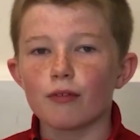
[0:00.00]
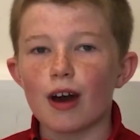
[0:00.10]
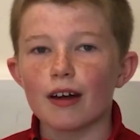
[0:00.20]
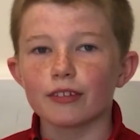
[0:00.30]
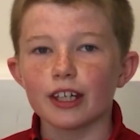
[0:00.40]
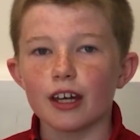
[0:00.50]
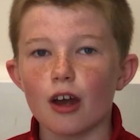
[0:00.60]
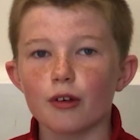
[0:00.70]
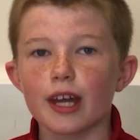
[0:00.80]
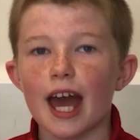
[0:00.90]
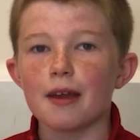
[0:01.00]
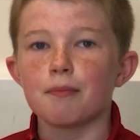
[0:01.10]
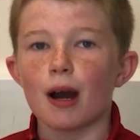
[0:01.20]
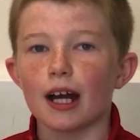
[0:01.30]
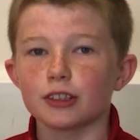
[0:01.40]
found it okay,
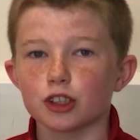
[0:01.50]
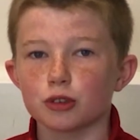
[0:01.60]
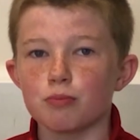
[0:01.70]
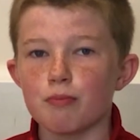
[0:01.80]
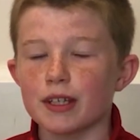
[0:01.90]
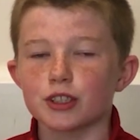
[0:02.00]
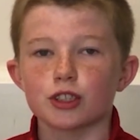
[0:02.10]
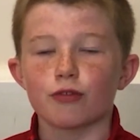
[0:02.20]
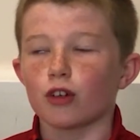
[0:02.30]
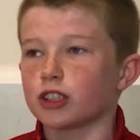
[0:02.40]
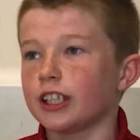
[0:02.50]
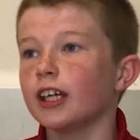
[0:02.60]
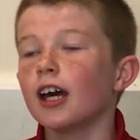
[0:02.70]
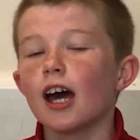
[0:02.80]
but I just missed the footy.